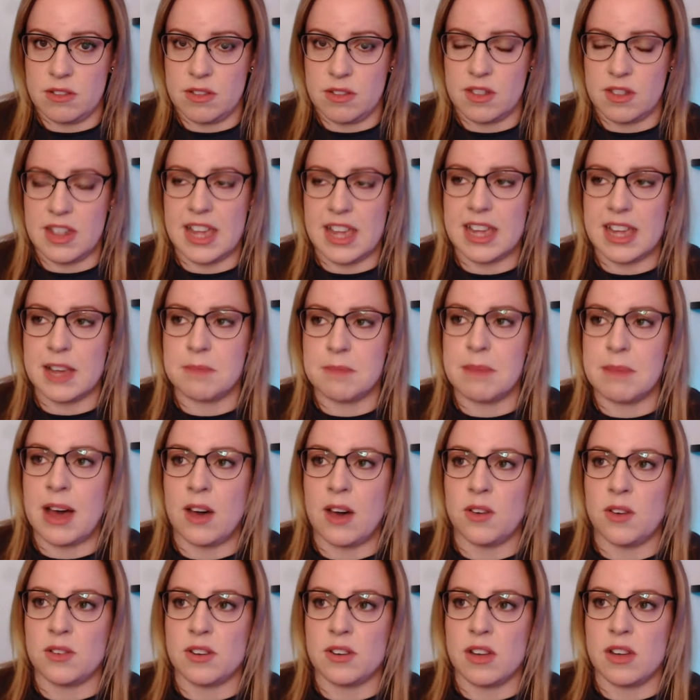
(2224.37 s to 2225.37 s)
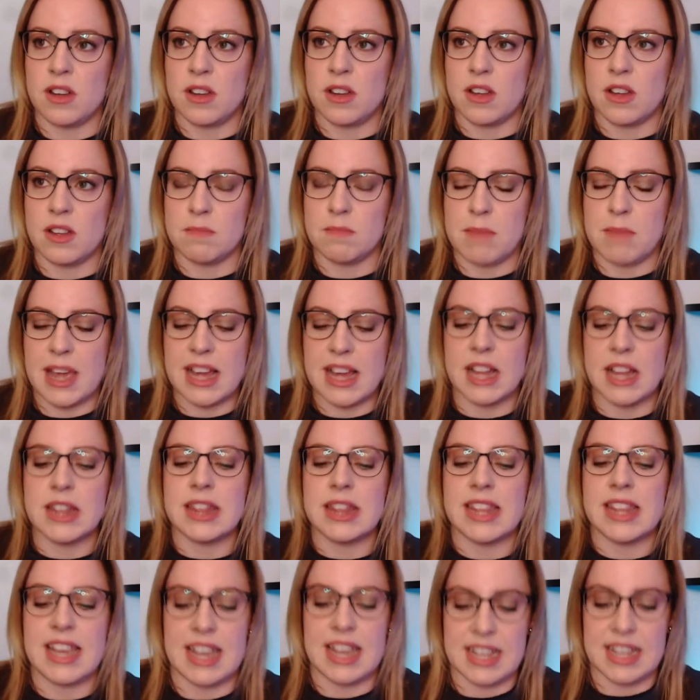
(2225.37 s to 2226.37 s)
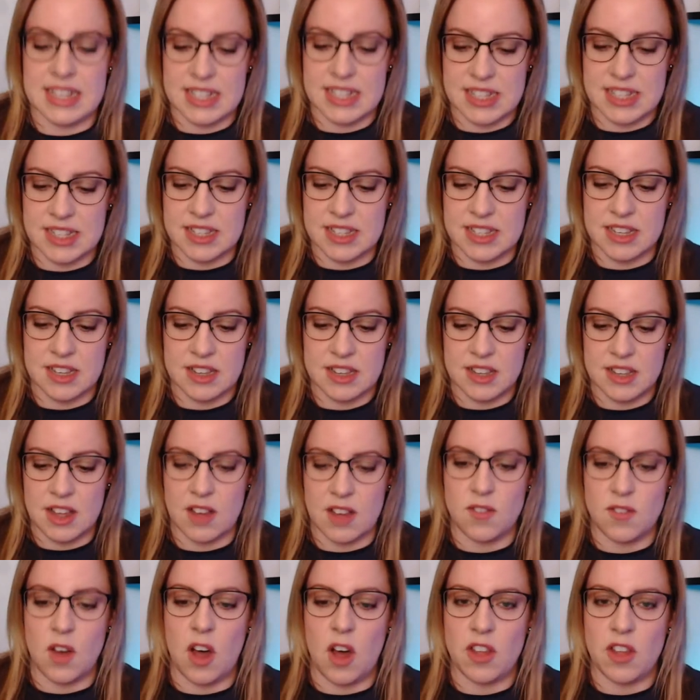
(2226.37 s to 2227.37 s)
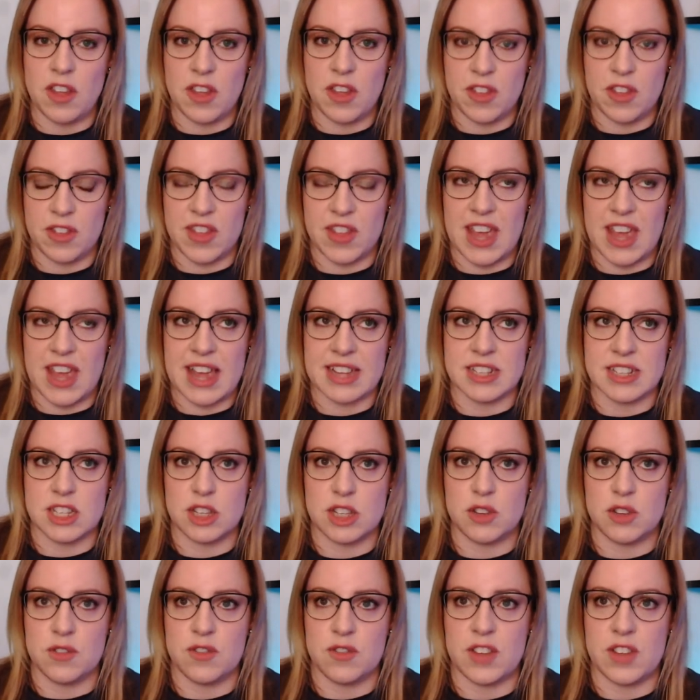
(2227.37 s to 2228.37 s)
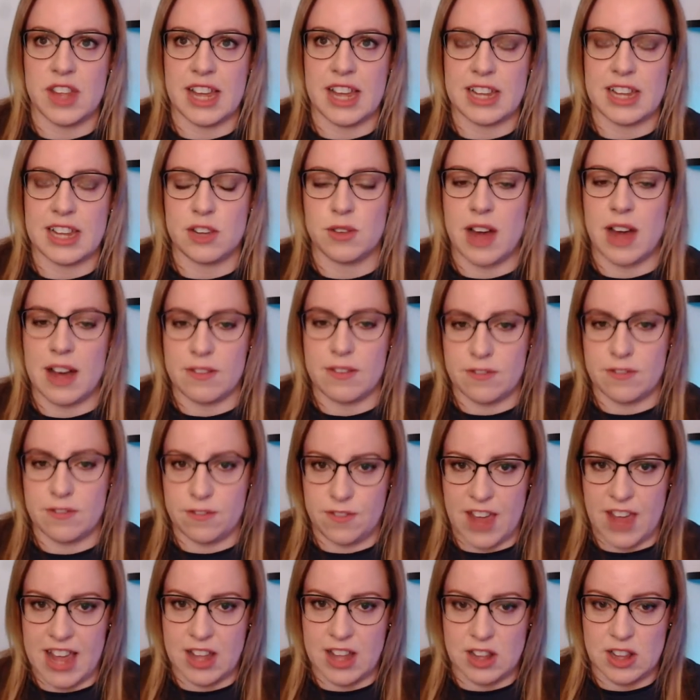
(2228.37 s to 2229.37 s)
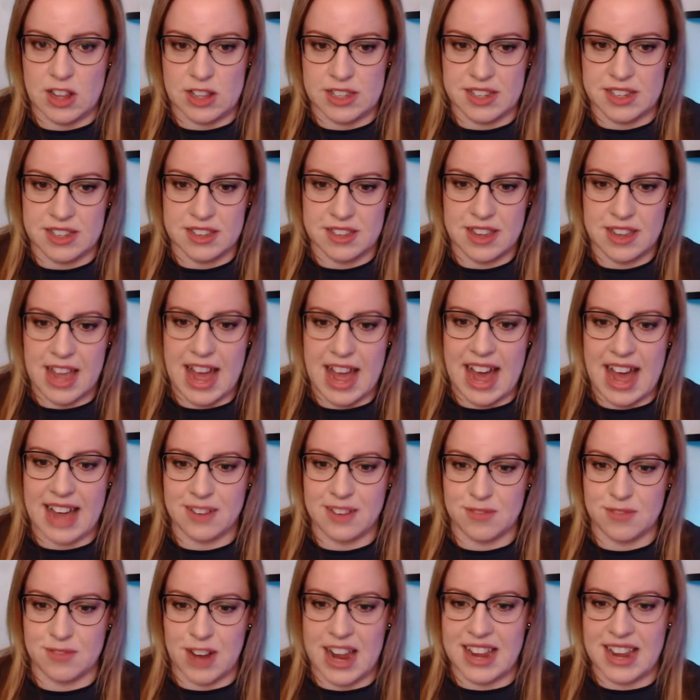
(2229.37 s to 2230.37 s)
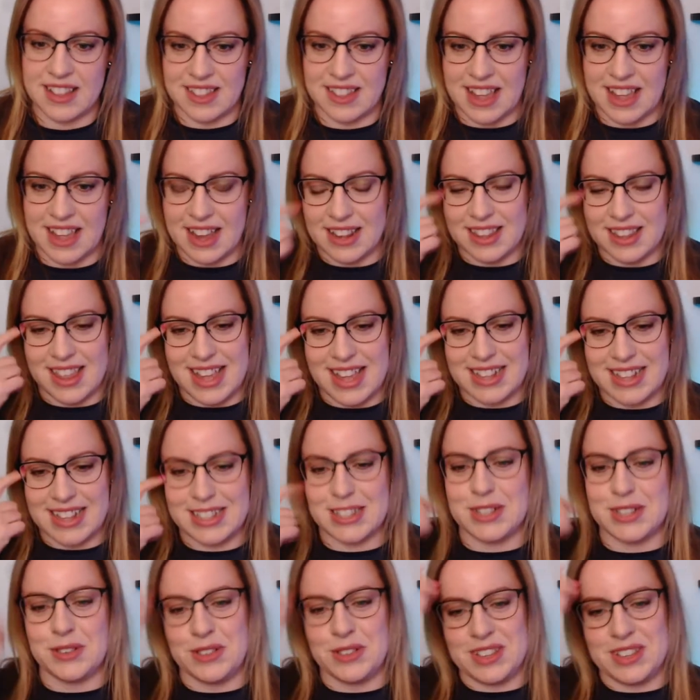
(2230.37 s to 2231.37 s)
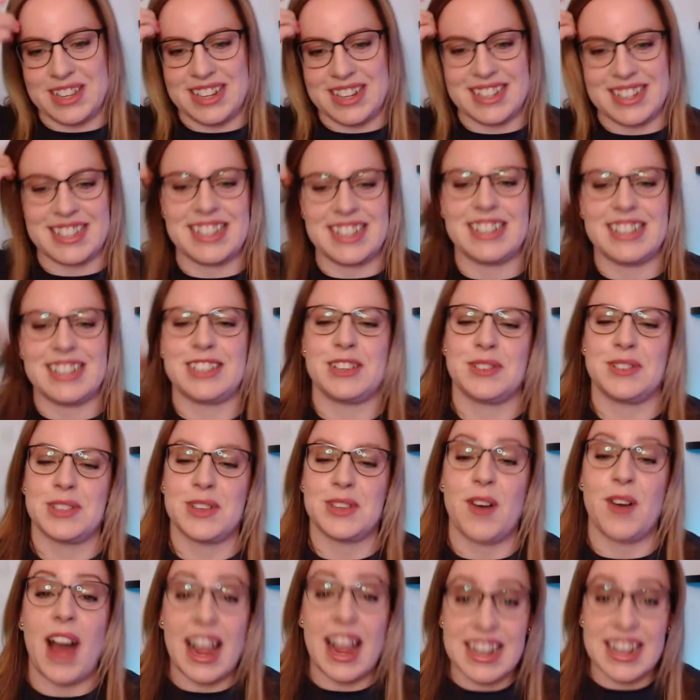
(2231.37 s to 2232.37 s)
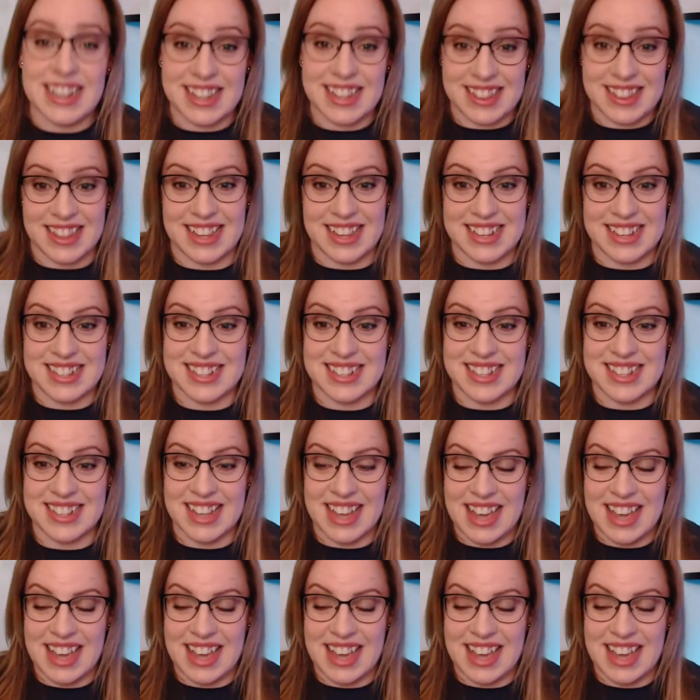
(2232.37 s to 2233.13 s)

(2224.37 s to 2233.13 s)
Make a list of all the things you feel like you got failed at, right? That school didn't teach you. So I did this.